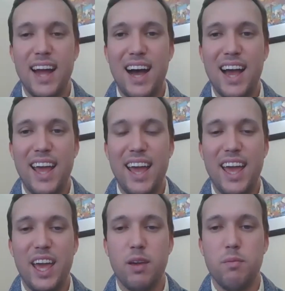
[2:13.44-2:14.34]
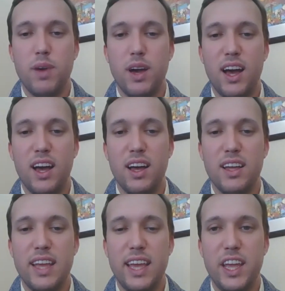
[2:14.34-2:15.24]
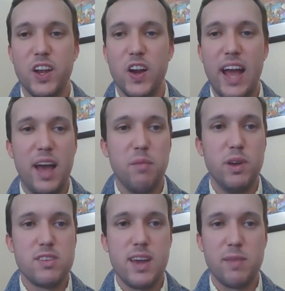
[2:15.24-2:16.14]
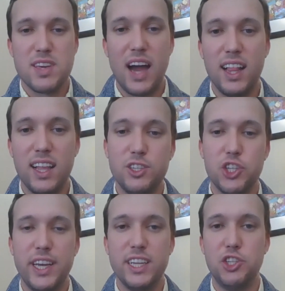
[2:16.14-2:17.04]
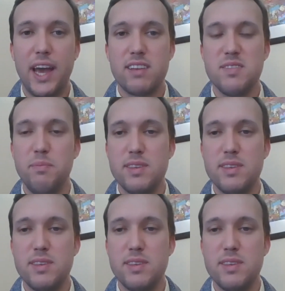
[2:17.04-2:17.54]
I am here at Millsaps College in Jackson,